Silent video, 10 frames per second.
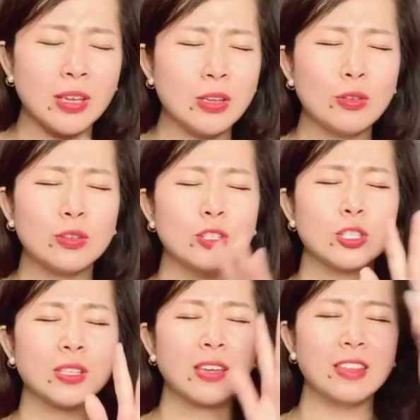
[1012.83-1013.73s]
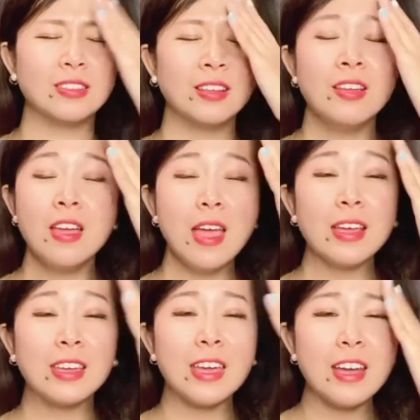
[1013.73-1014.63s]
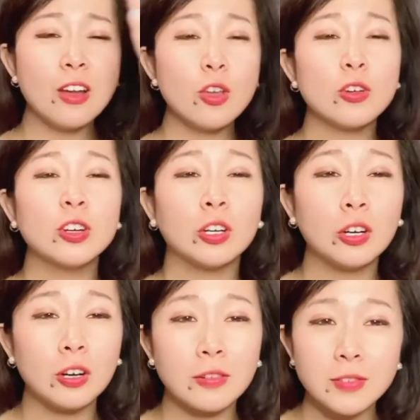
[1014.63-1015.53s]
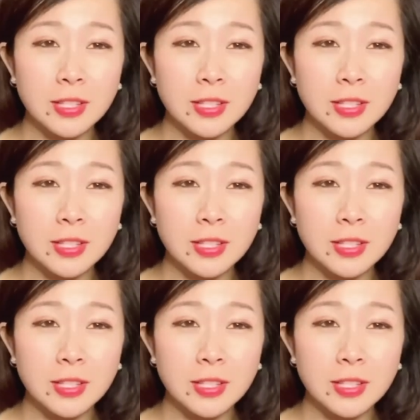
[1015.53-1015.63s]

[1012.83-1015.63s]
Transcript: You know, it just gets, it get on your nerves.